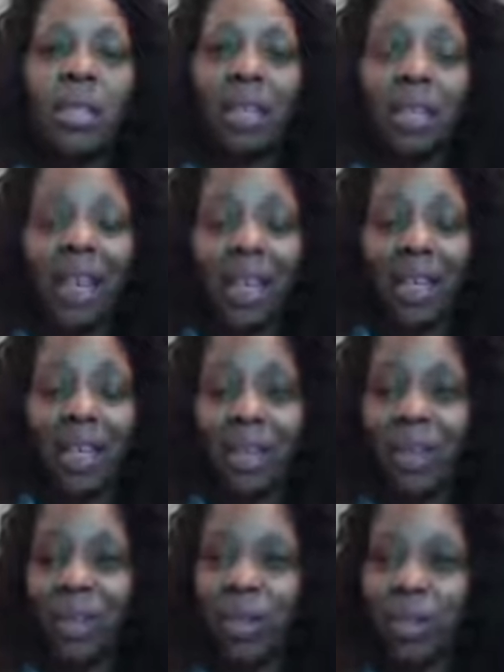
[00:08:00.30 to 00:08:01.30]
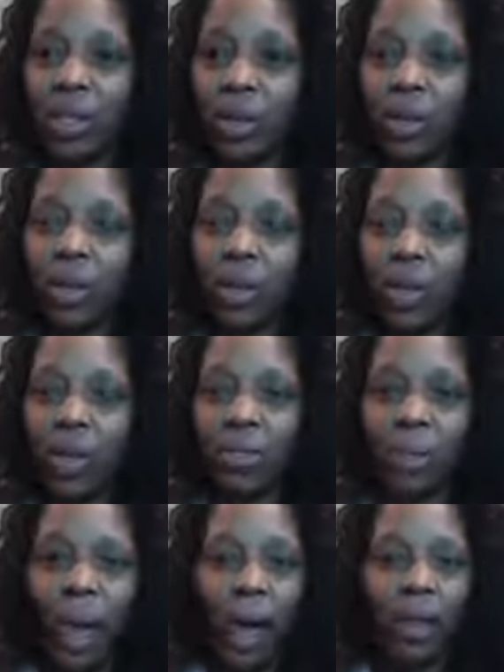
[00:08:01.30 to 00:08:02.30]
links on the
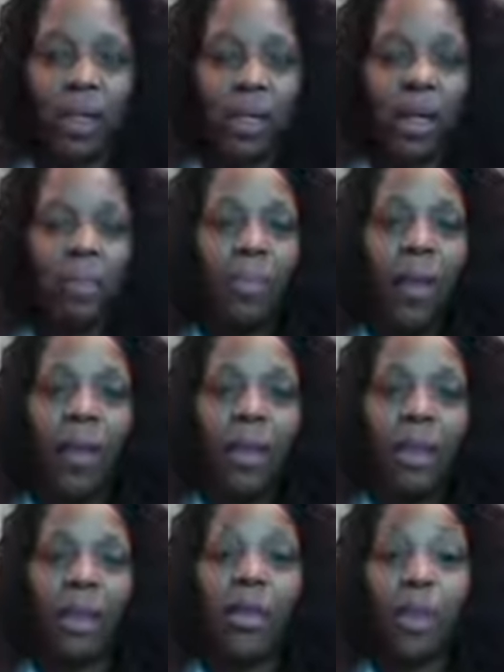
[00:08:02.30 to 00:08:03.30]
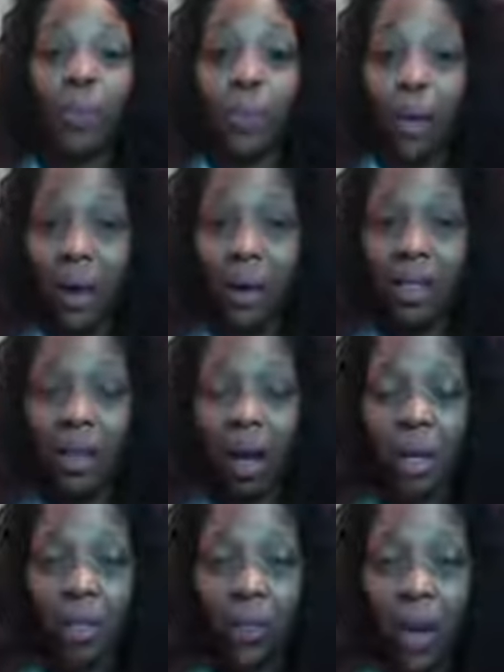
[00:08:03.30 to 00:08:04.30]
description box. There's prayers
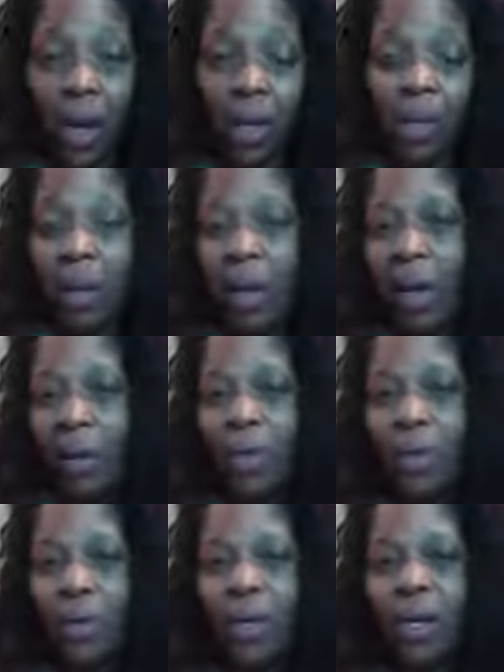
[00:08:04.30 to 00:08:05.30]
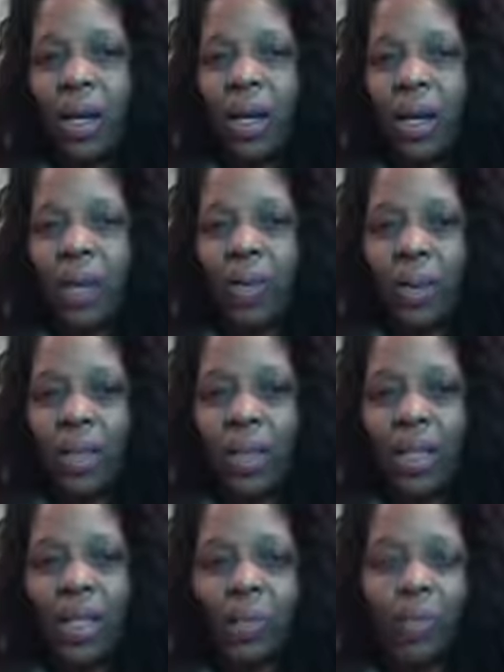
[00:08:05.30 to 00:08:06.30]
as well that will help you to end
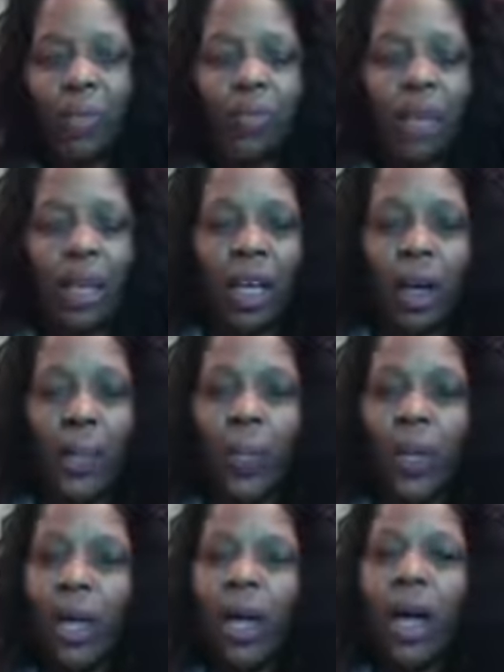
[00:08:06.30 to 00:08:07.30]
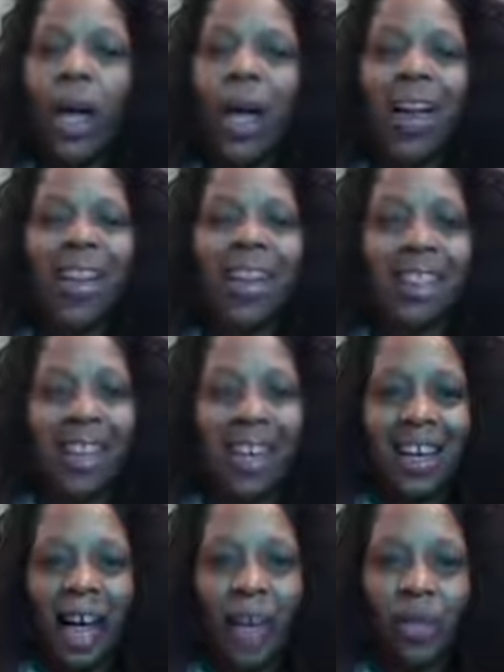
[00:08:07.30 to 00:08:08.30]
within this video. And I
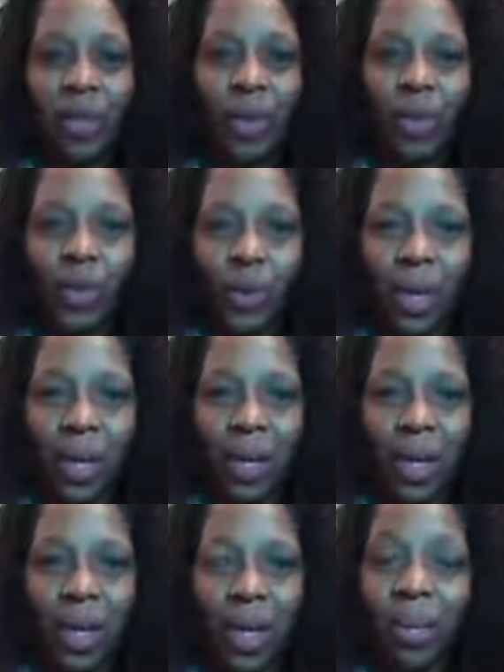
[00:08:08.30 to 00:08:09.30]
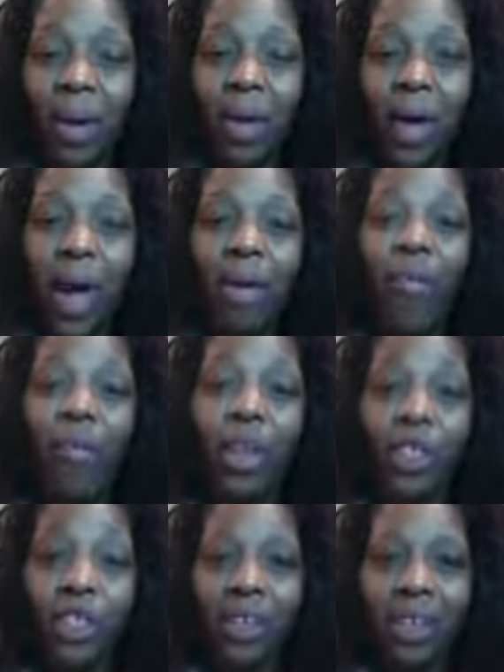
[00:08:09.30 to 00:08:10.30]
thank God for you joining me, and may God
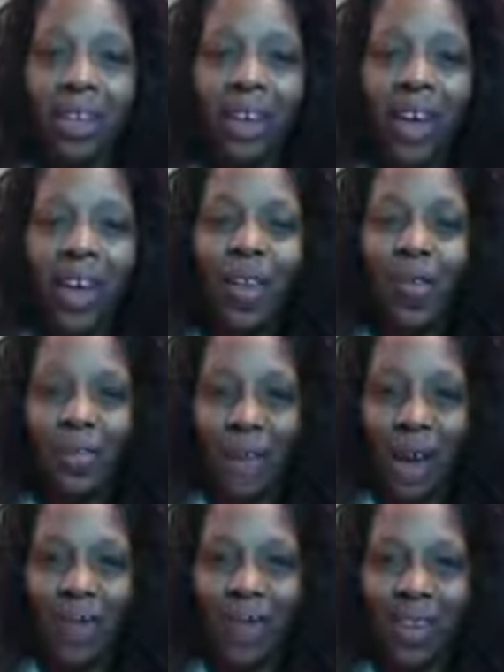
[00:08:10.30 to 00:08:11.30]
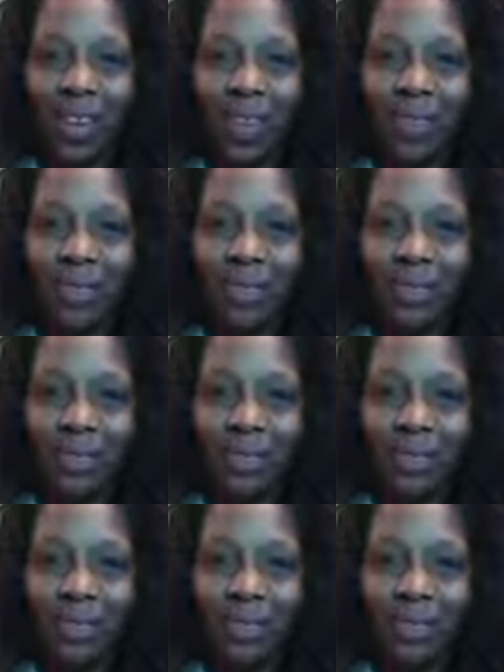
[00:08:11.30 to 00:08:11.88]
richly favor you.